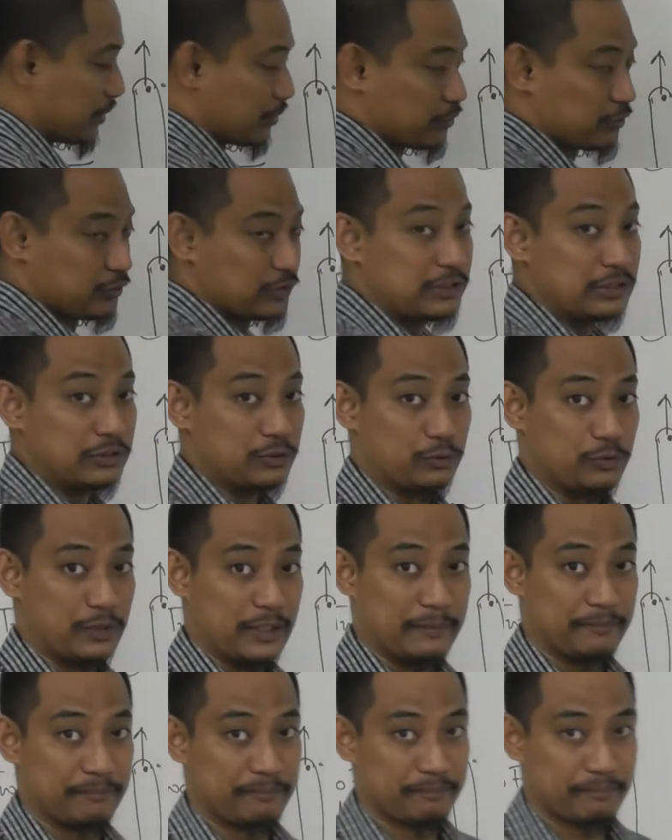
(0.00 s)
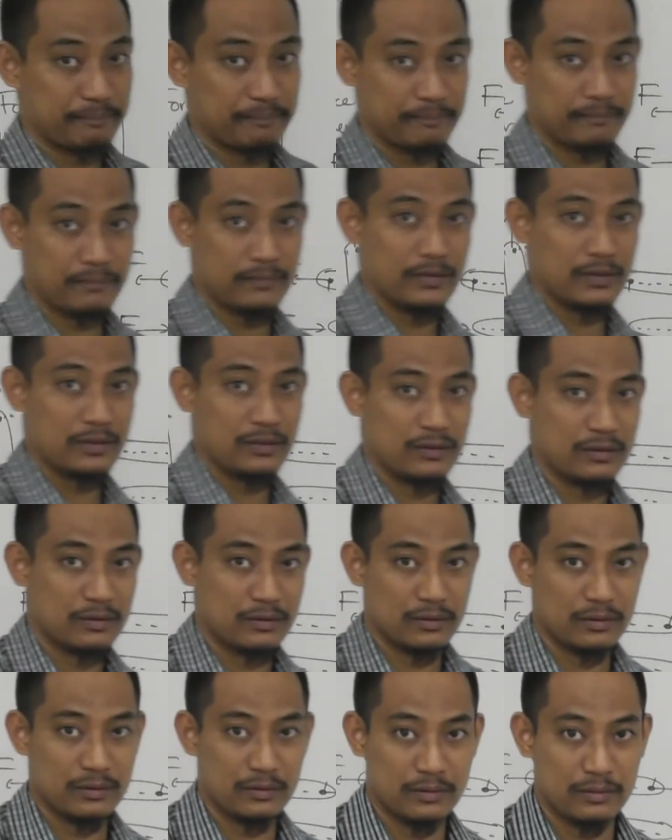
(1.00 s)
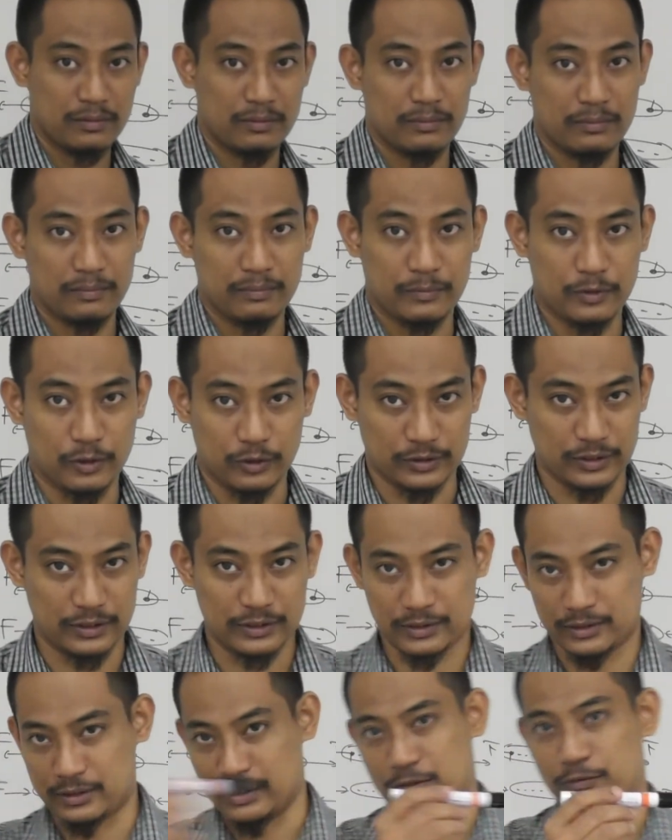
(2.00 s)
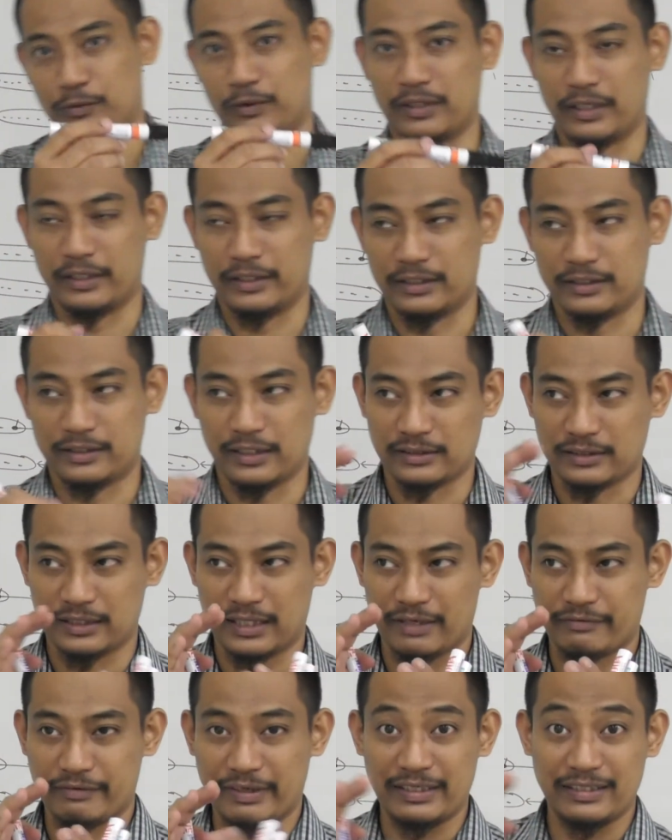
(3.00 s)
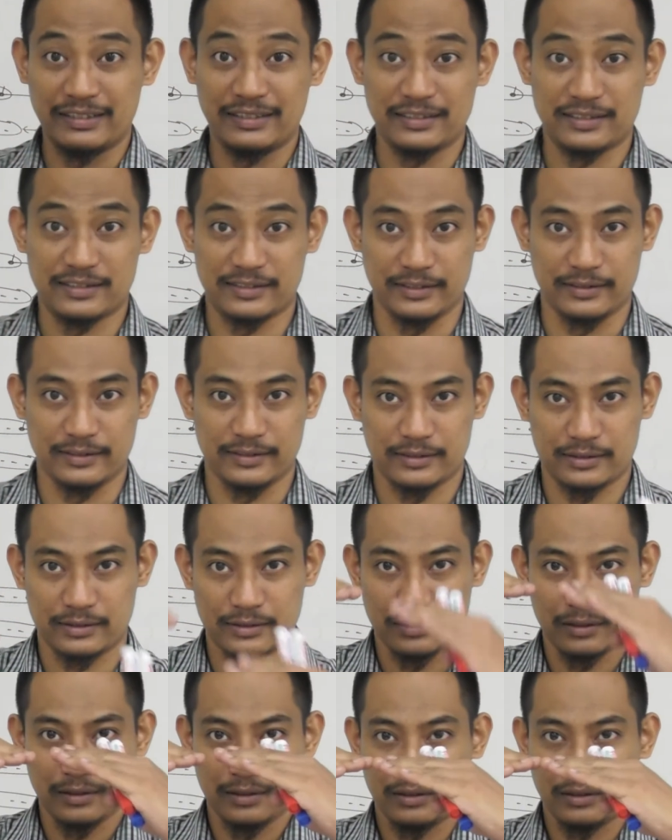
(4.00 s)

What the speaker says: equal to 0, right? Because it's just one line, it doesn't have any distance.